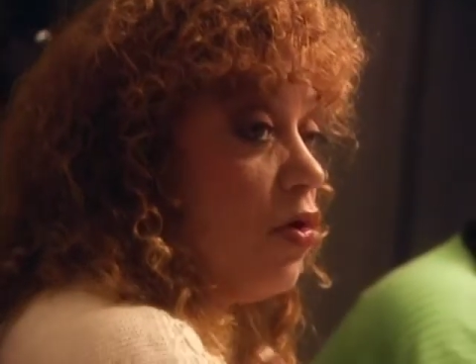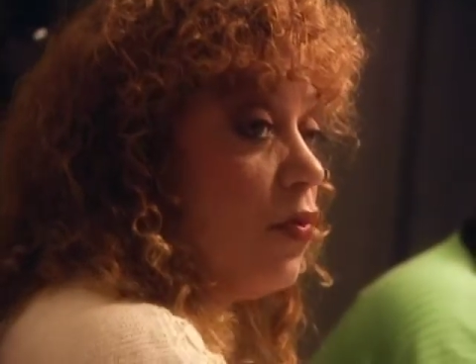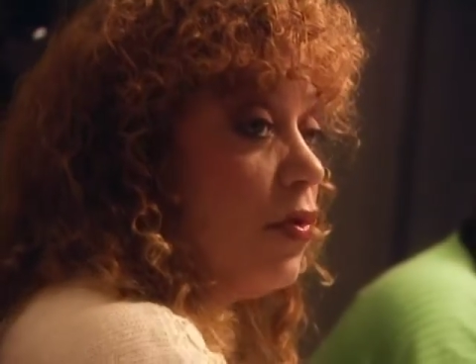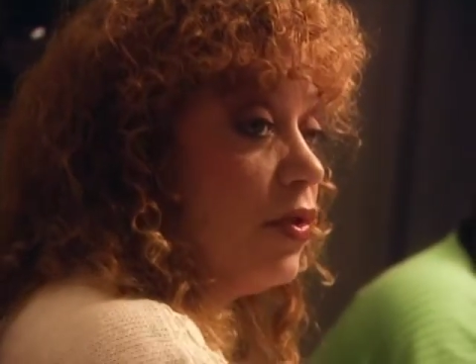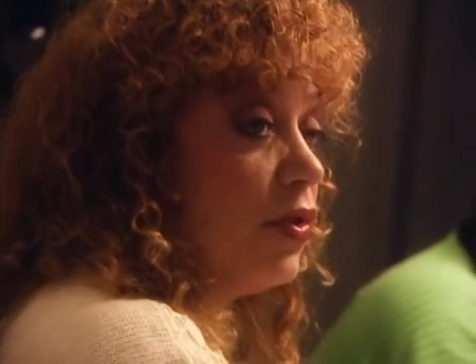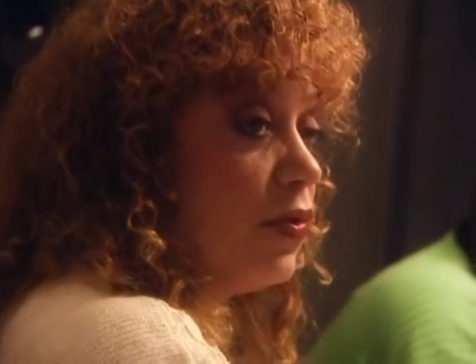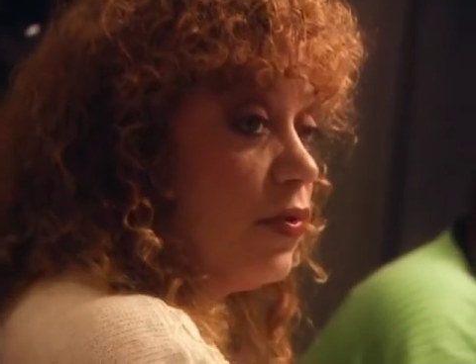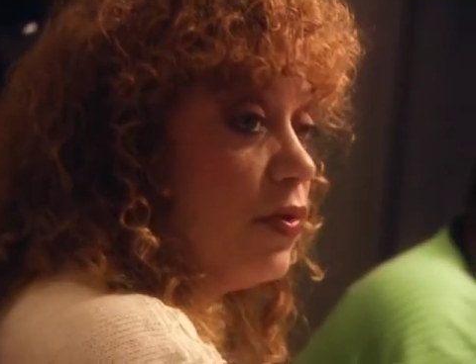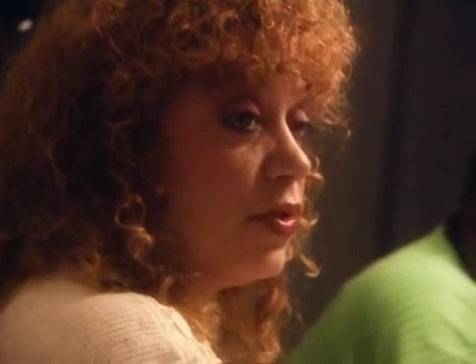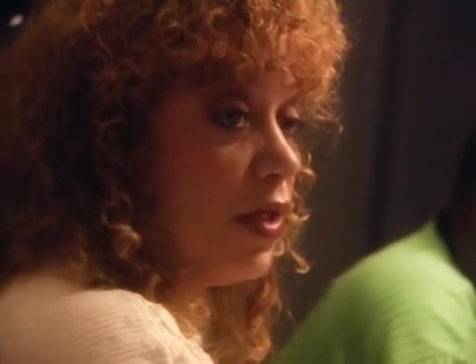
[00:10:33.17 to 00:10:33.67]

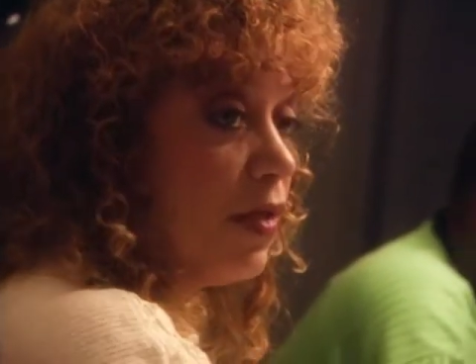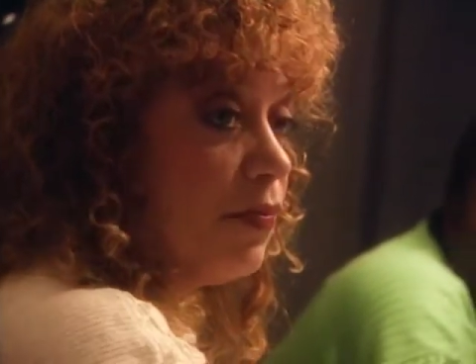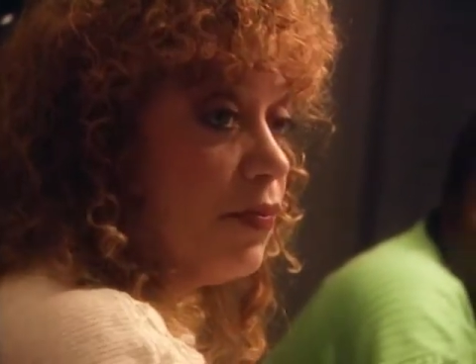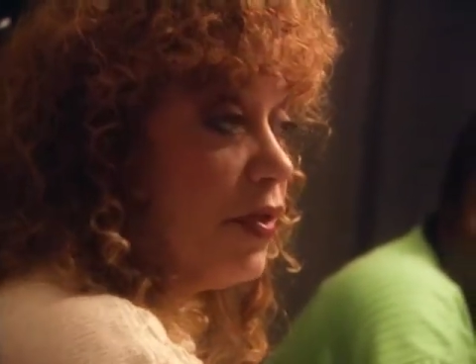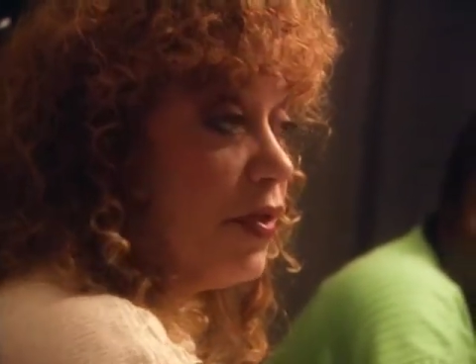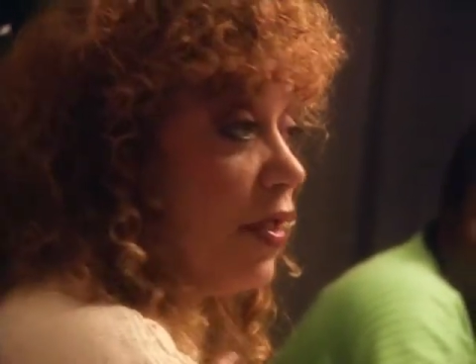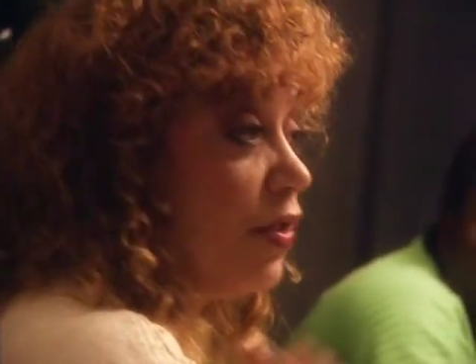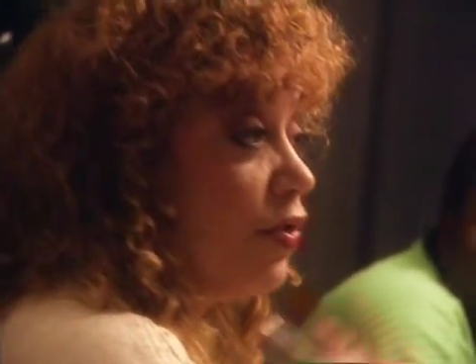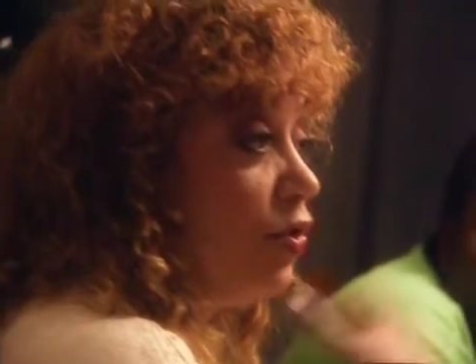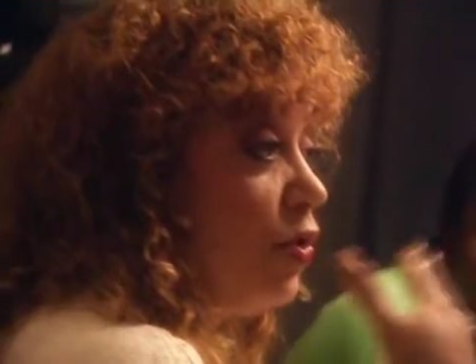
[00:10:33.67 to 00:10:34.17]
going through
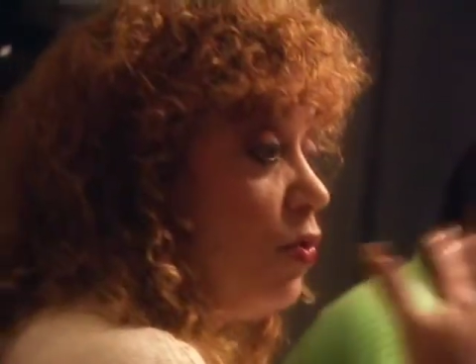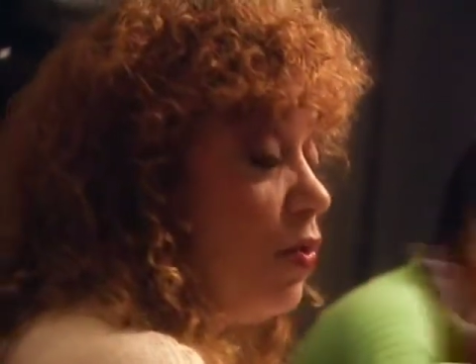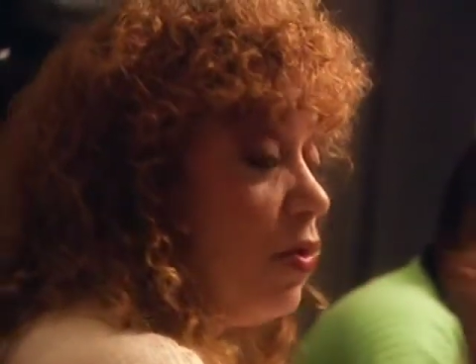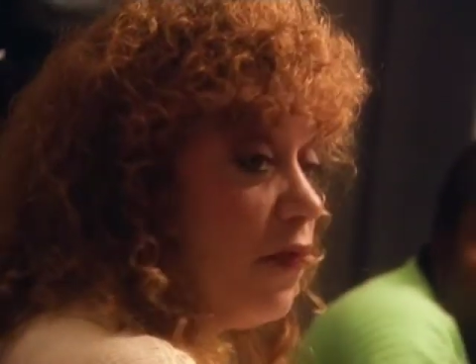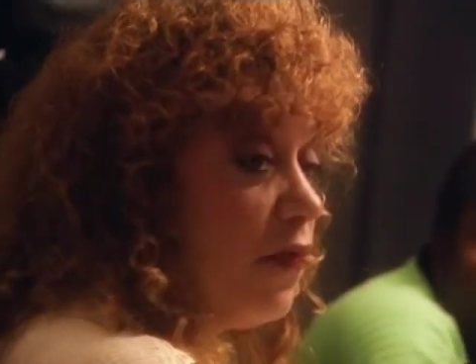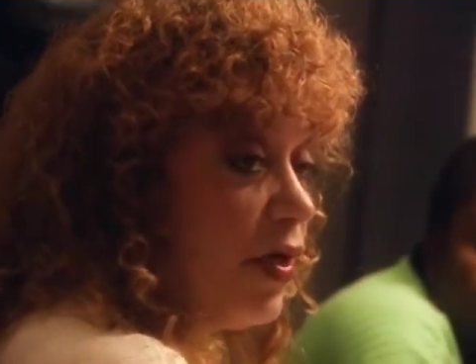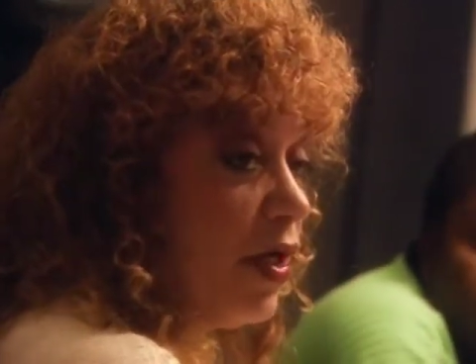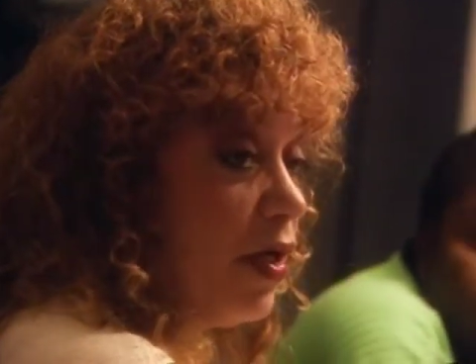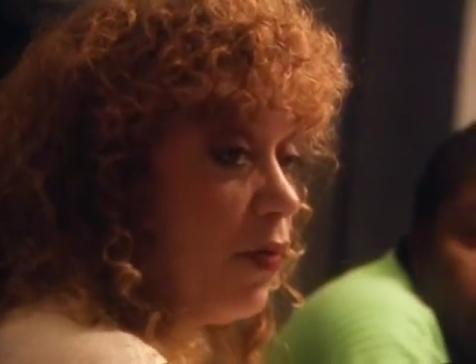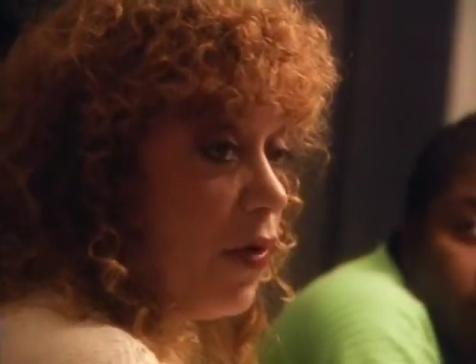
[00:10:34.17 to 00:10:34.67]
something that you
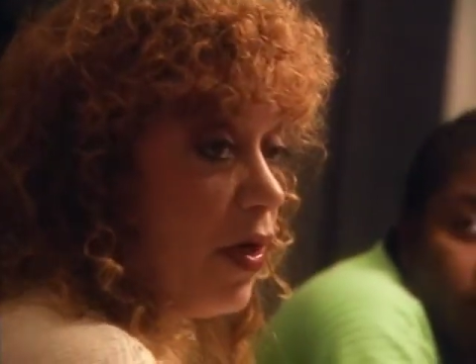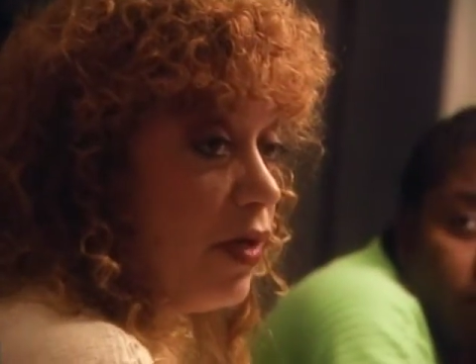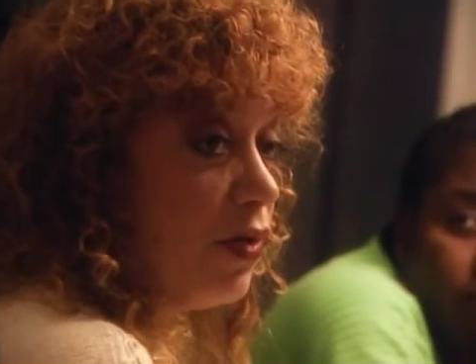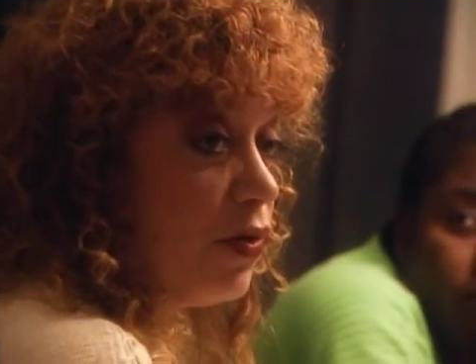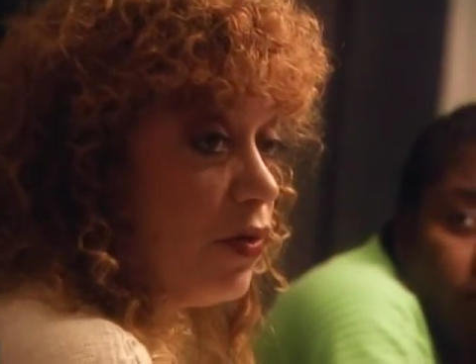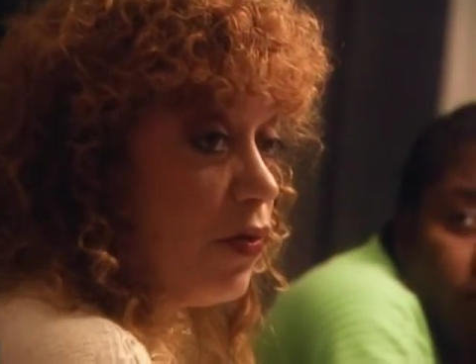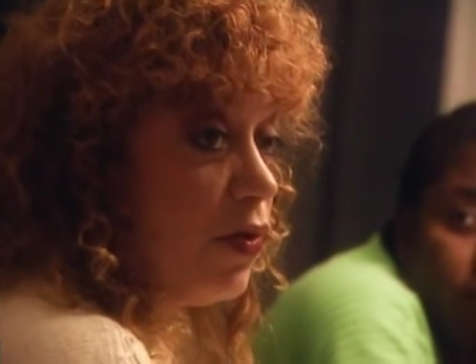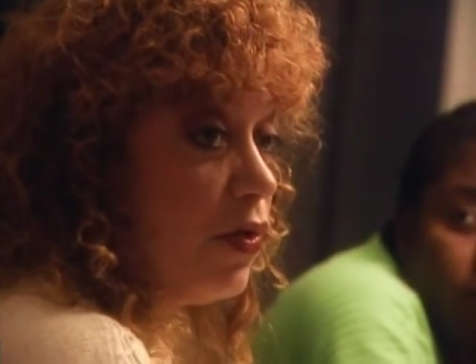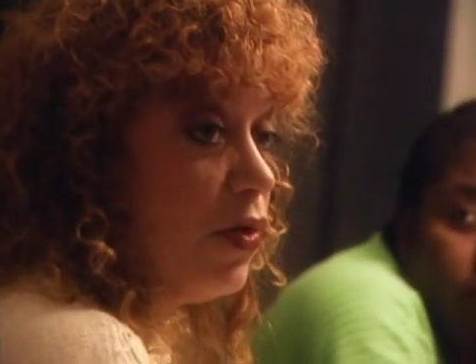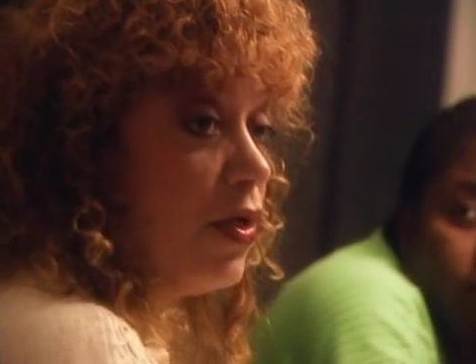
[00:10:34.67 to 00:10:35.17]
already
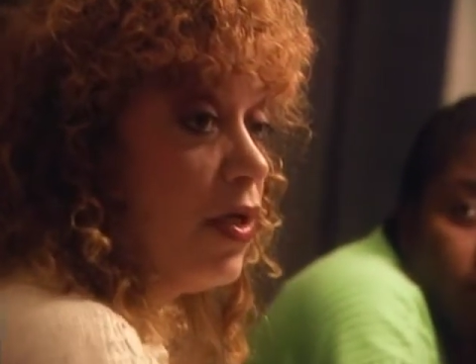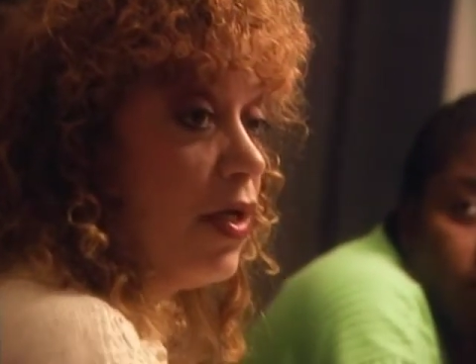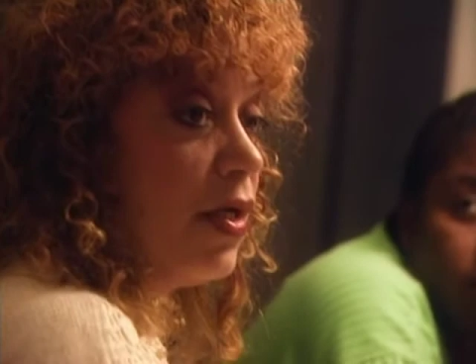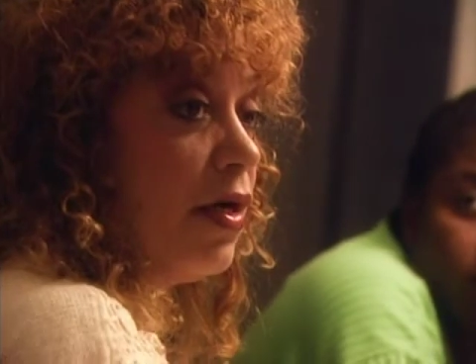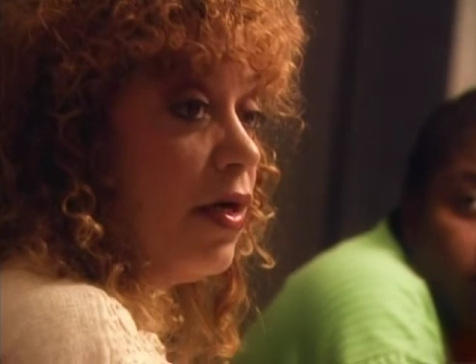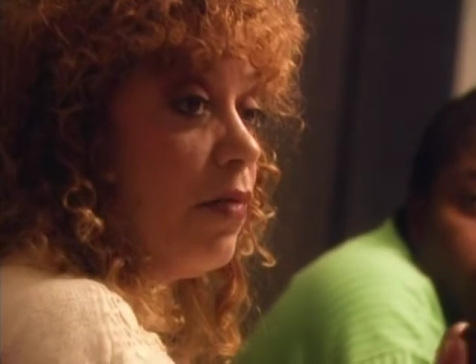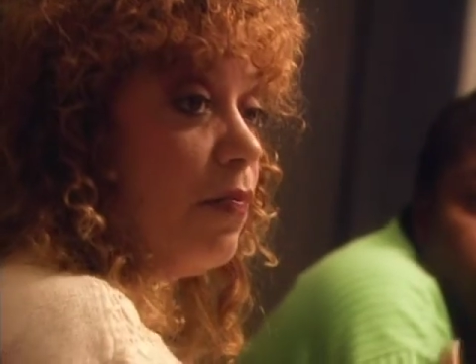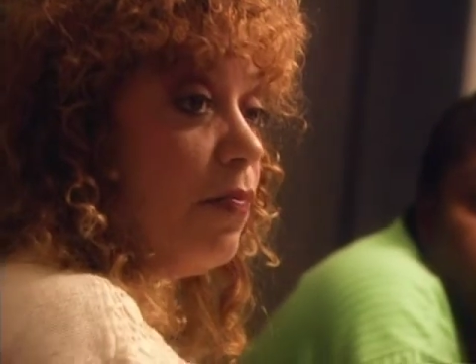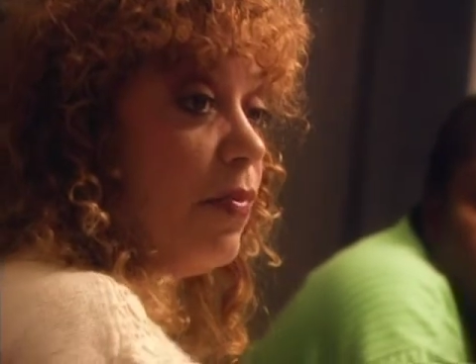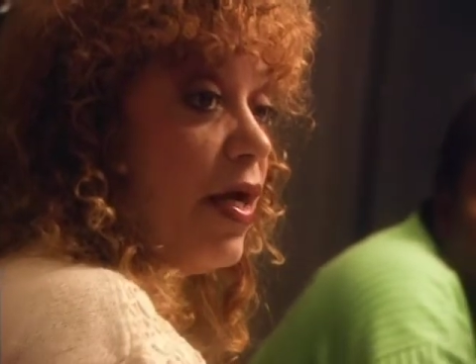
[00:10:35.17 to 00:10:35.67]
went through, and you can
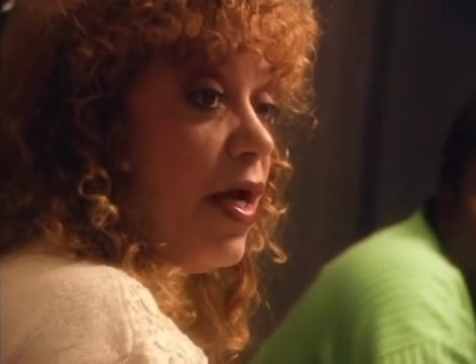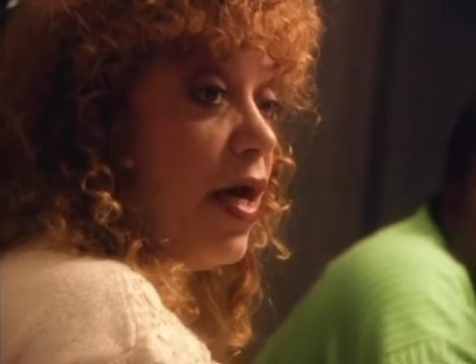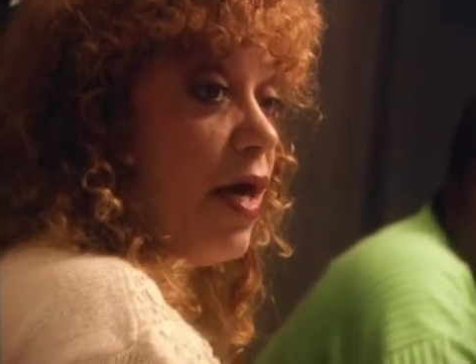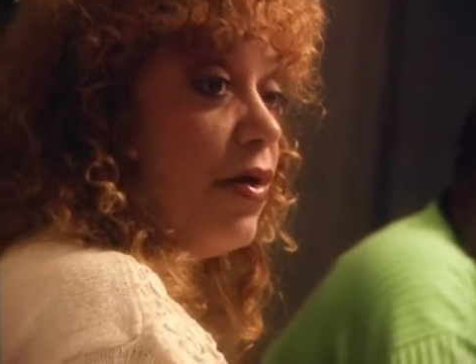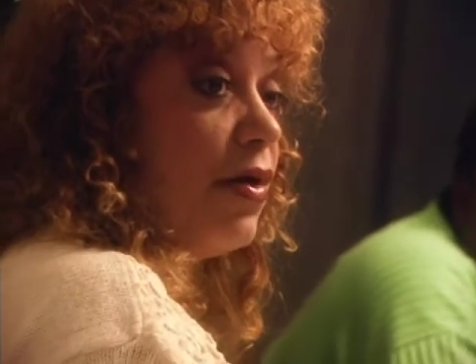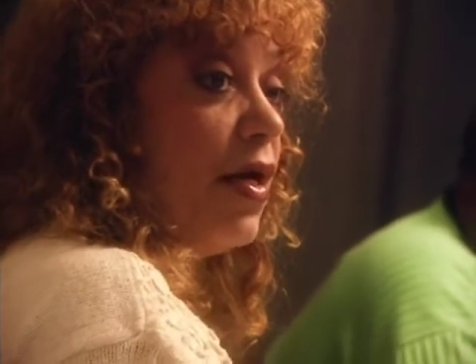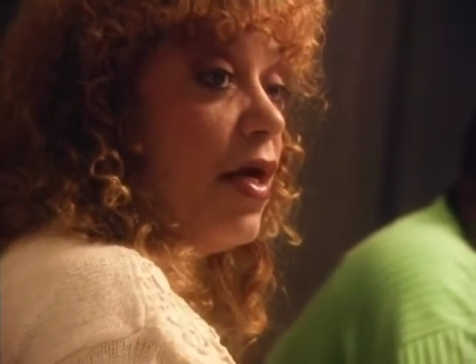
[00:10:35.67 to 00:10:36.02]
help me out,